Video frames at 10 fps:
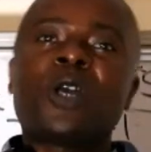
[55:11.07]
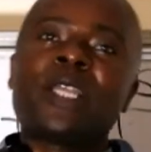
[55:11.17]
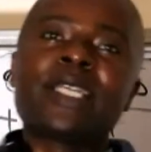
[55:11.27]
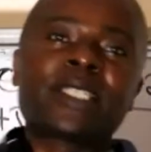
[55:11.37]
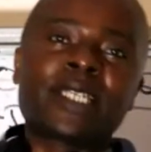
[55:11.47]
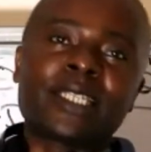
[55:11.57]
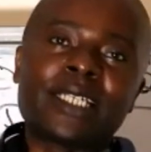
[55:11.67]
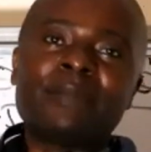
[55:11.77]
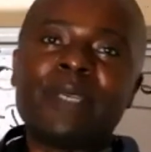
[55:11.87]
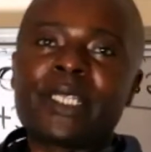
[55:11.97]
just a
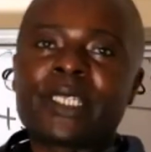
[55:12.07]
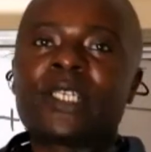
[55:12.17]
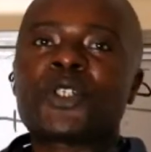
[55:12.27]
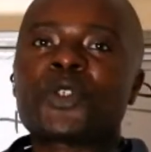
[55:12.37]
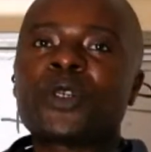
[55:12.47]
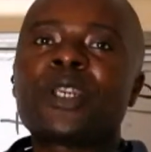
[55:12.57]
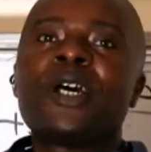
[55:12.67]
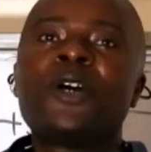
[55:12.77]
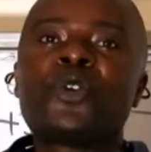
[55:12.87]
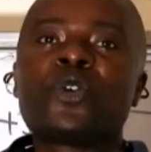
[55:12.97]
30-minute session
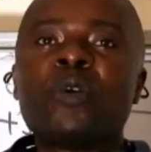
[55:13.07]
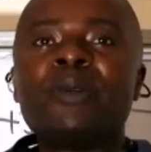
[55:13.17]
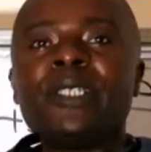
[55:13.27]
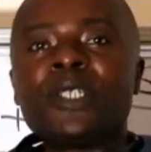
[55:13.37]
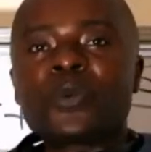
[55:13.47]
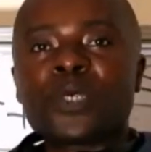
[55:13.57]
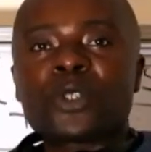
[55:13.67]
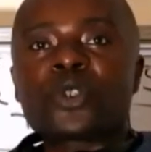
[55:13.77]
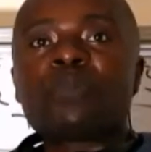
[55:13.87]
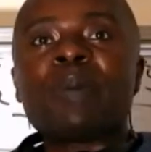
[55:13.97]
to complete this question.
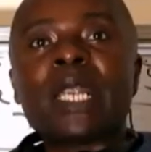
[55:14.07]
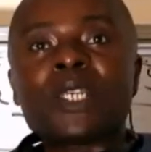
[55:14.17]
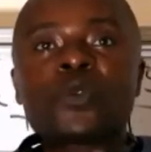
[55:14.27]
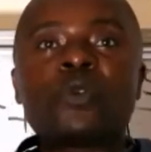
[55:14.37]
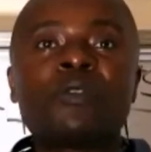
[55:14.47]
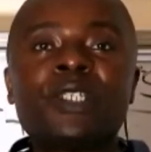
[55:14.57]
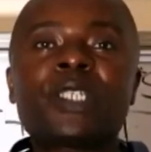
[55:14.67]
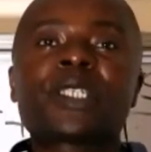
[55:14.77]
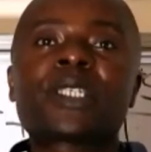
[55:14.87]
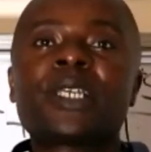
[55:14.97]
So part 2 of
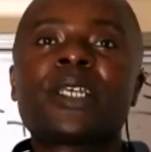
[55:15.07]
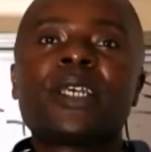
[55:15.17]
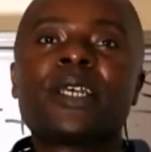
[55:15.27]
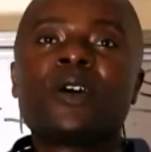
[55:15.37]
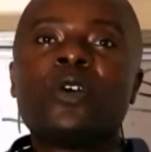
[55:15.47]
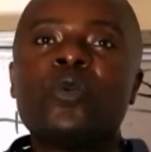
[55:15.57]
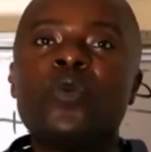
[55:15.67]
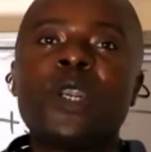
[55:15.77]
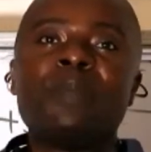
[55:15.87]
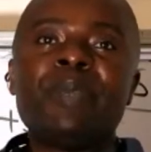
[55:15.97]
this
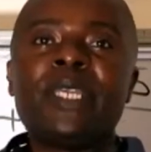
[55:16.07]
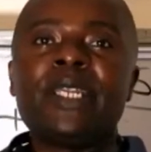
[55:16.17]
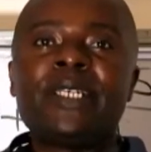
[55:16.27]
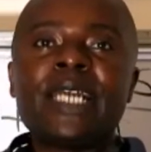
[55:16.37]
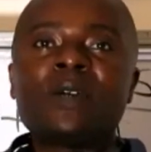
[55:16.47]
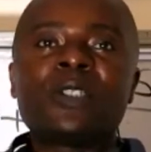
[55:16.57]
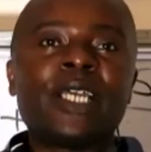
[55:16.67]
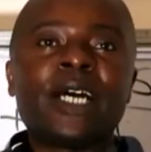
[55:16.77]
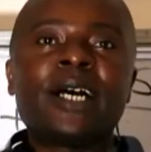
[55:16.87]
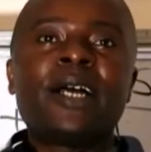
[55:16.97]
will be down
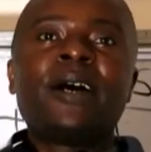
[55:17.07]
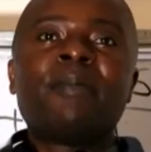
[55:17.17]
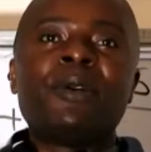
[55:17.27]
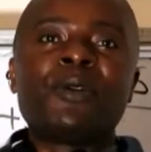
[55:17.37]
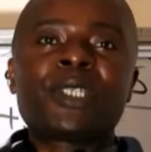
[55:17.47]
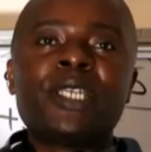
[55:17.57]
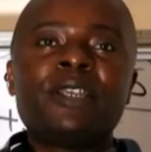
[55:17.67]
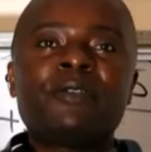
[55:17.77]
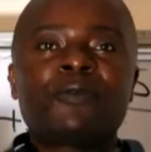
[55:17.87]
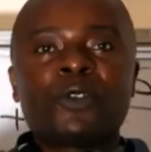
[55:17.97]
there But you
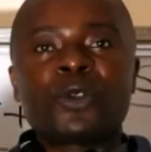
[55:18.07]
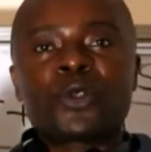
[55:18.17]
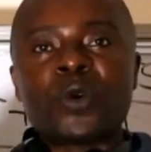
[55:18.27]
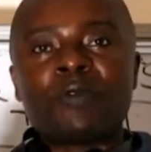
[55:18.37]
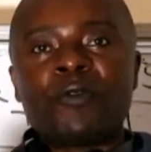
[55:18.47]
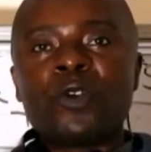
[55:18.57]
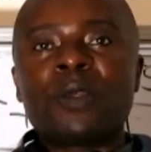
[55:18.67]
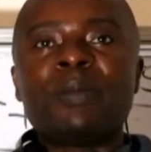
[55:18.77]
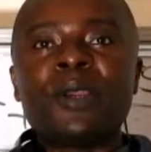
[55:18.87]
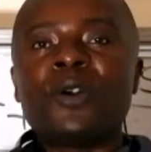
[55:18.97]
see, for those who are
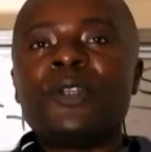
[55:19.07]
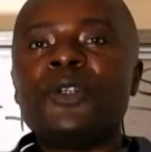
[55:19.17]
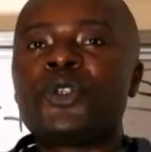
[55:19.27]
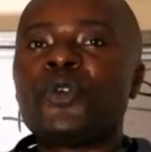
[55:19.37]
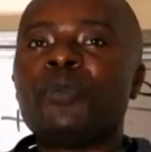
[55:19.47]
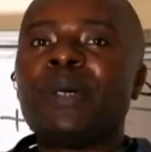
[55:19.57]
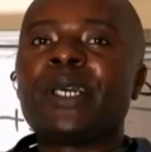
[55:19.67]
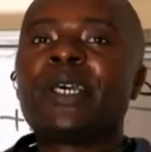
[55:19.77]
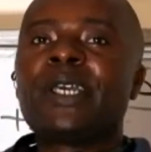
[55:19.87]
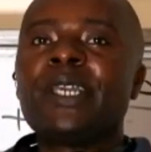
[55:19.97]
following me on YouTube,
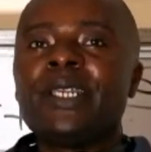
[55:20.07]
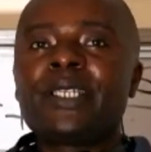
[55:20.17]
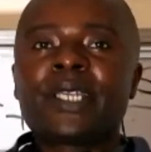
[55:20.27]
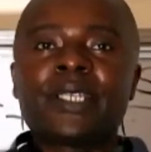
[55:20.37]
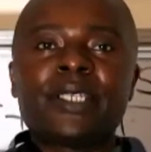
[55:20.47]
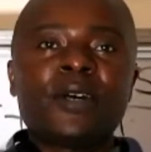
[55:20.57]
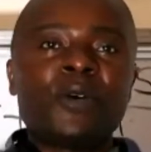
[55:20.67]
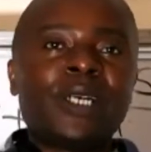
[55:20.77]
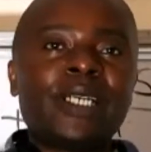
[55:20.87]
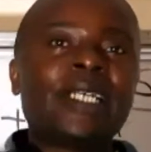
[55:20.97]
in this case here
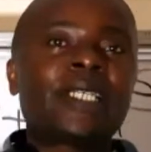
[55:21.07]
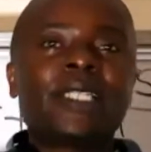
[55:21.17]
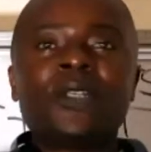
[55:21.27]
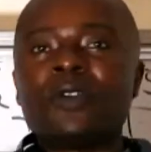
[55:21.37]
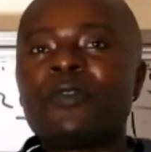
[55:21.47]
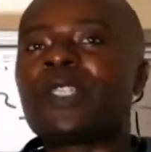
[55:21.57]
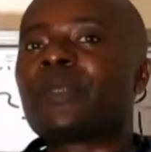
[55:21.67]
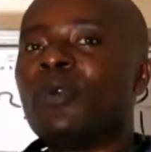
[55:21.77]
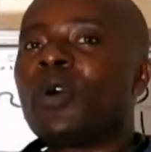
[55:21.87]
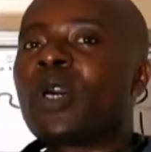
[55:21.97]
on LinkedIn, on
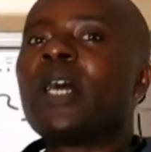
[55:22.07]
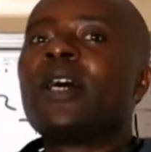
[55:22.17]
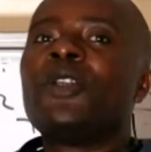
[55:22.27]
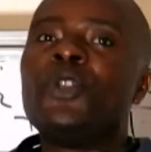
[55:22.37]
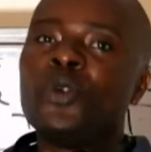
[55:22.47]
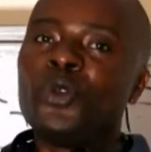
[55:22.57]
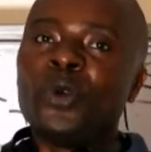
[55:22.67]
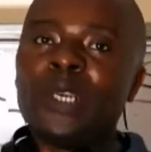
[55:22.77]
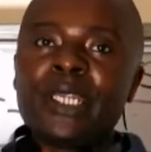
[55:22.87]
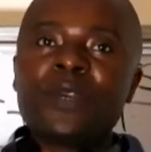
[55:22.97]
Facebook, you'll
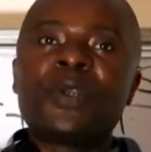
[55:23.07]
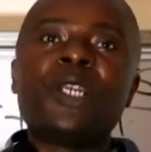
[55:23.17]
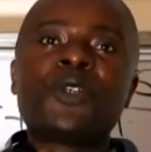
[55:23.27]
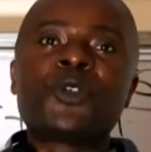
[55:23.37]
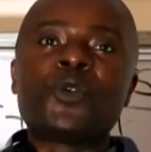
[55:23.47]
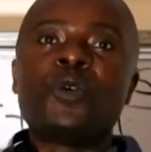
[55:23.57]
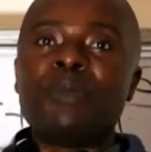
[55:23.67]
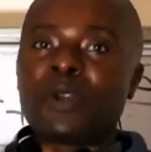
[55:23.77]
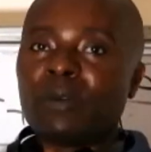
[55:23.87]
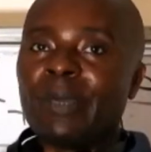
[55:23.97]
need really to
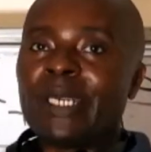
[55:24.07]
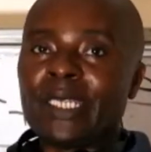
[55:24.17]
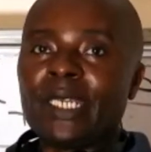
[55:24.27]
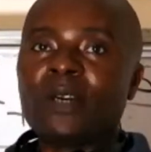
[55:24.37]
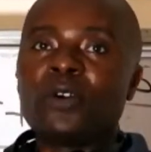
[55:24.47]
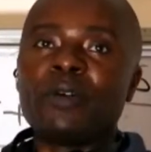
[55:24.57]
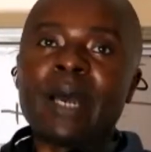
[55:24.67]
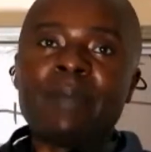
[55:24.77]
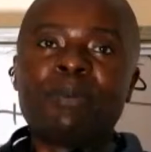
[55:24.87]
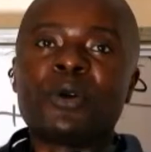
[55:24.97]
be commenting on
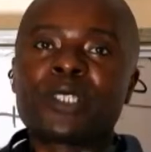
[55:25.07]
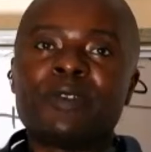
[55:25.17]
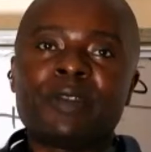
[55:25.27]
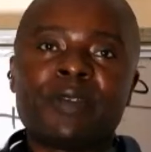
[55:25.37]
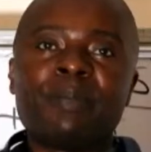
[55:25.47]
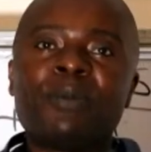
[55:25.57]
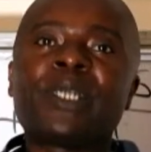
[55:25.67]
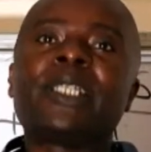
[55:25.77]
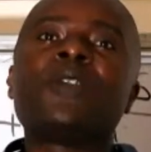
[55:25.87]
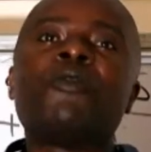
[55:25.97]
my post, very, very important.
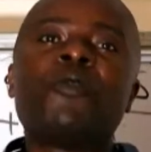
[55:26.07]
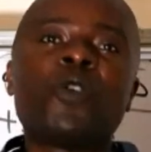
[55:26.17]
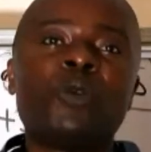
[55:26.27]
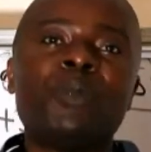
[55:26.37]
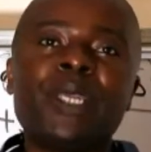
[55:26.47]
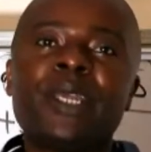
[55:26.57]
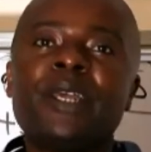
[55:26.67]
And then you follow me.